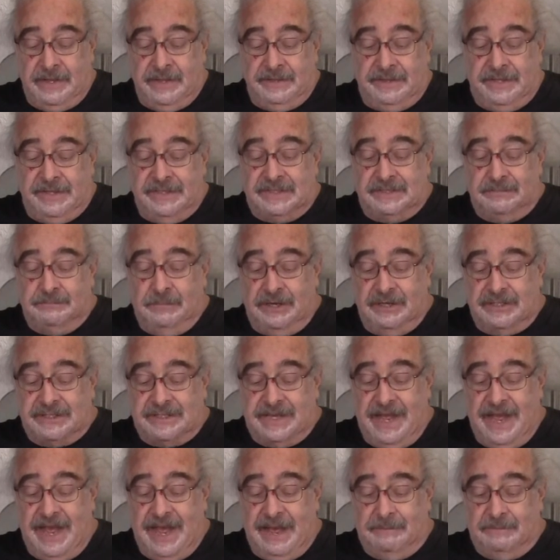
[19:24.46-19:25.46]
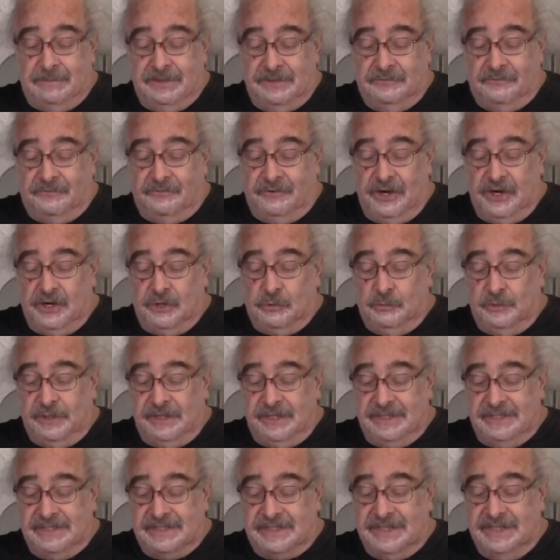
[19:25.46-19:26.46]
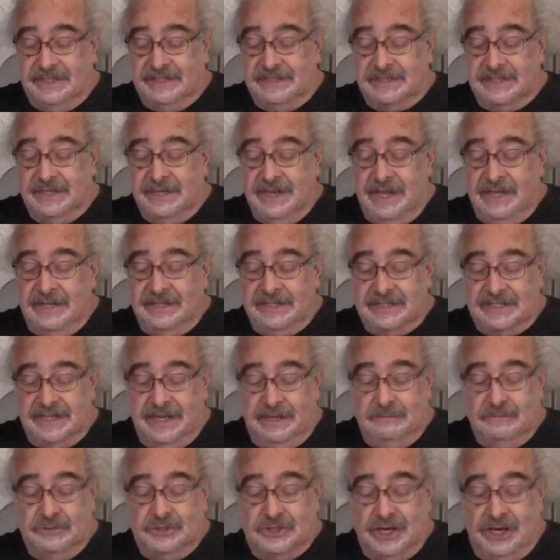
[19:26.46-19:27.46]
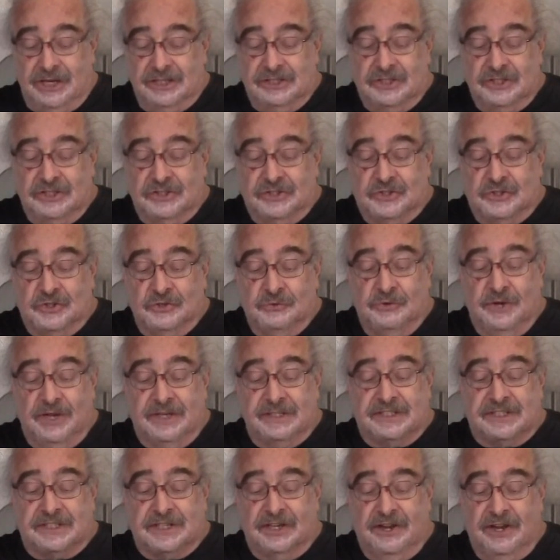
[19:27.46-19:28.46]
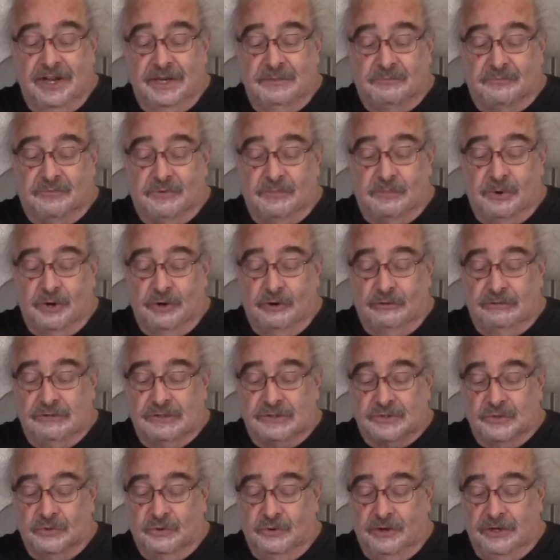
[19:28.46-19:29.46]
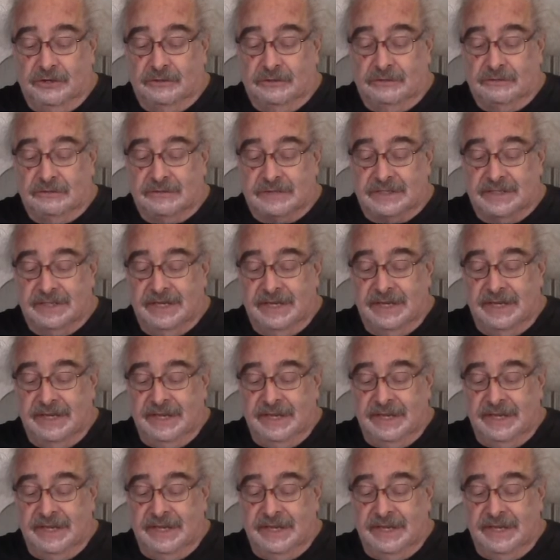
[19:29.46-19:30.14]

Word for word: This must happen frequently since some judges do not sign proposed orders